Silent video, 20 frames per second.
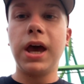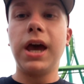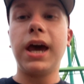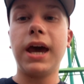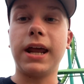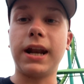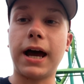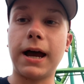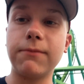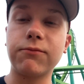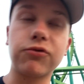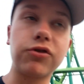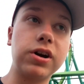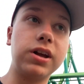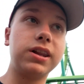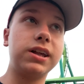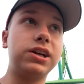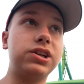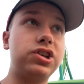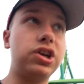and I'm
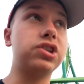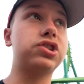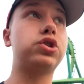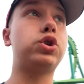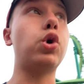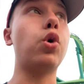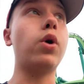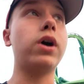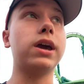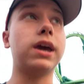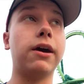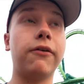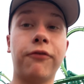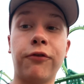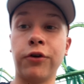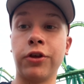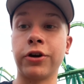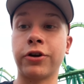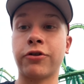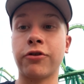really just doing it
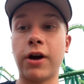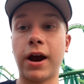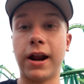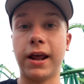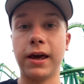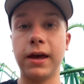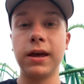for the credit.